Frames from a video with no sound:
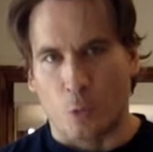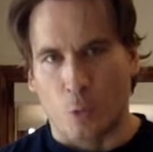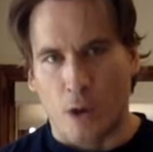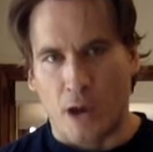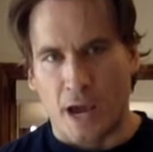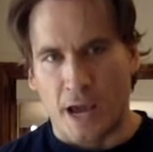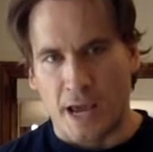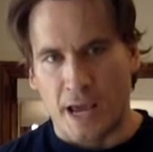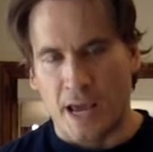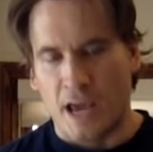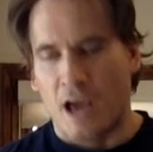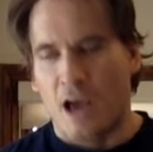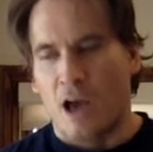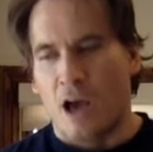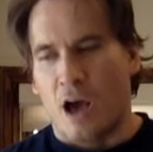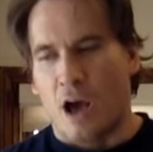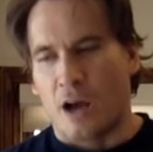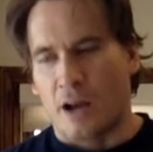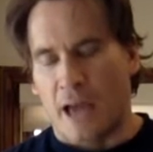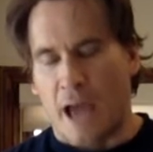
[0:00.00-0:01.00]
way
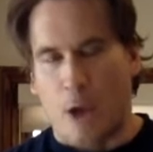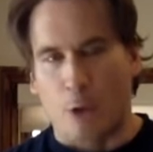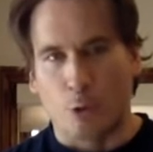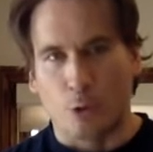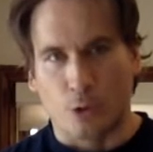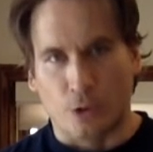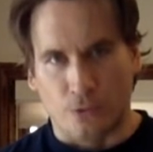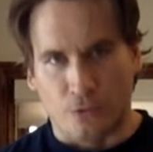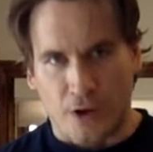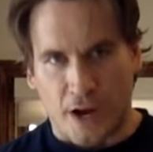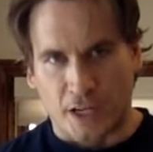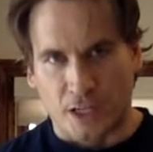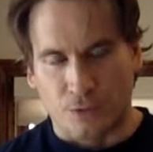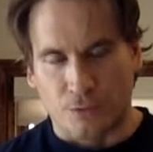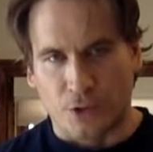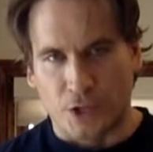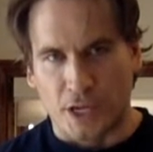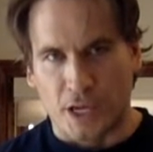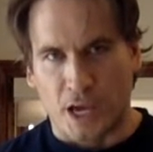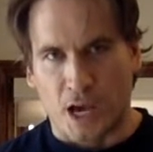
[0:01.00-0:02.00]
on how to
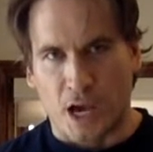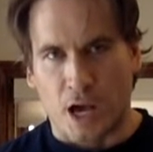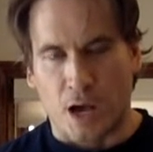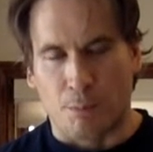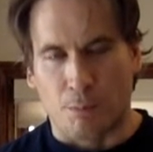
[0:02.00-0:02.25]
effectively uh,